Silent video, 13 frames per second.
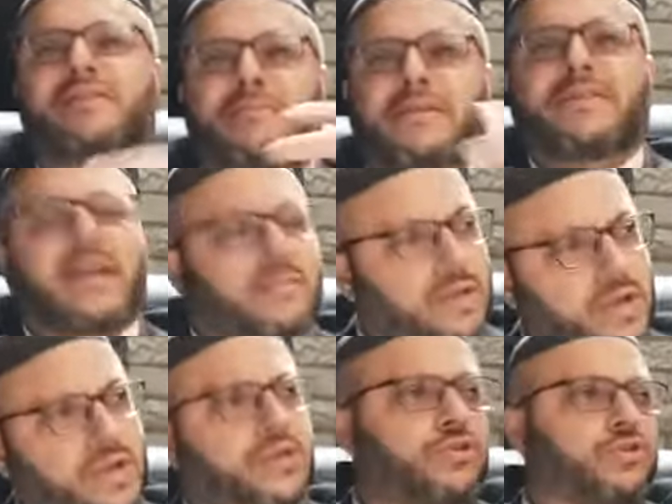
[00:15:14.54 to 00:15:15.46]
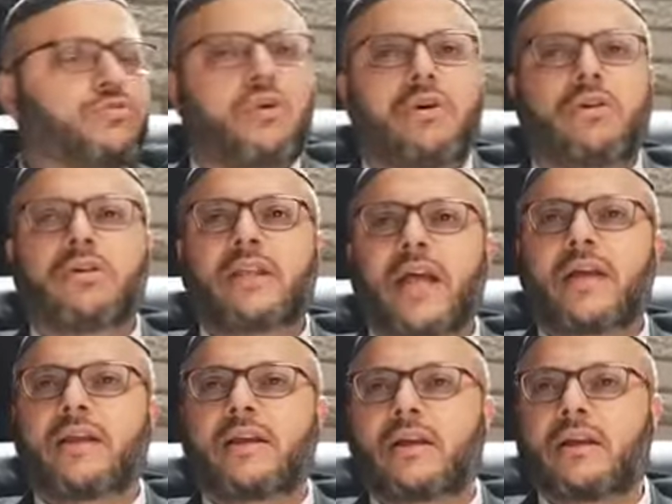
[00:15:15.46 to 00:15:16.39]
It means like strong
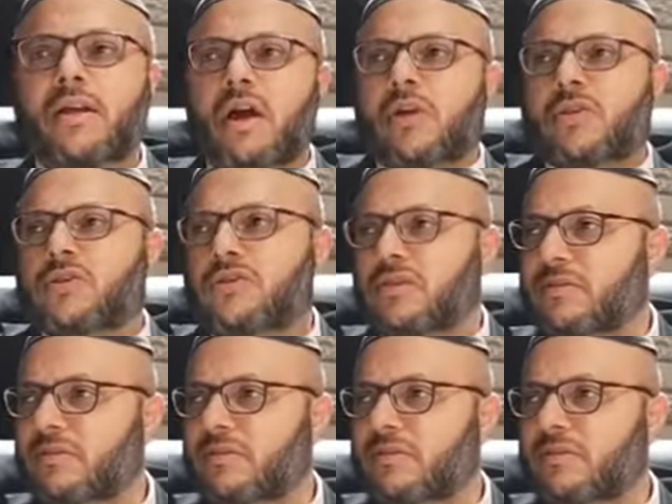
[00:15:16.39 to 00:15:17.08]
like an ox.